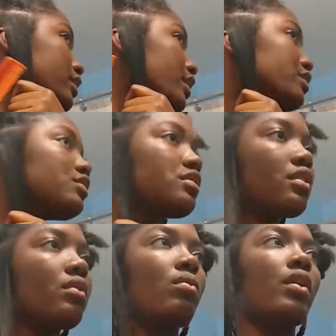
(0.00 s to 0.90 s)
you guys are just
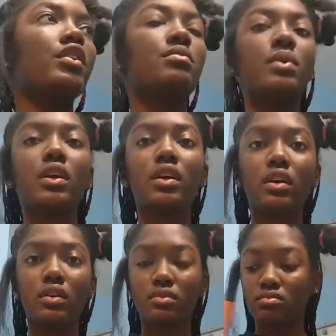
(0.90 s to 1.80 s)
gonna watch me
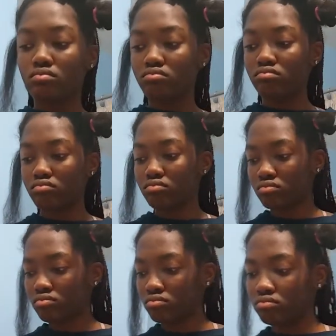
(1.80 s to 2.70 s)

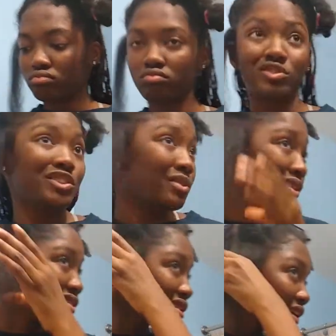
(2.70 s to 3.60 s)
do
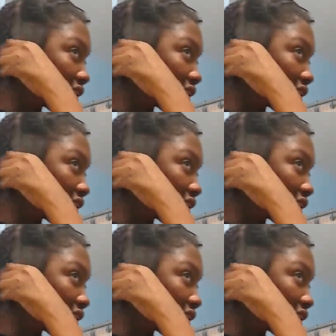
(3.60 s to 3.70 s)
this, I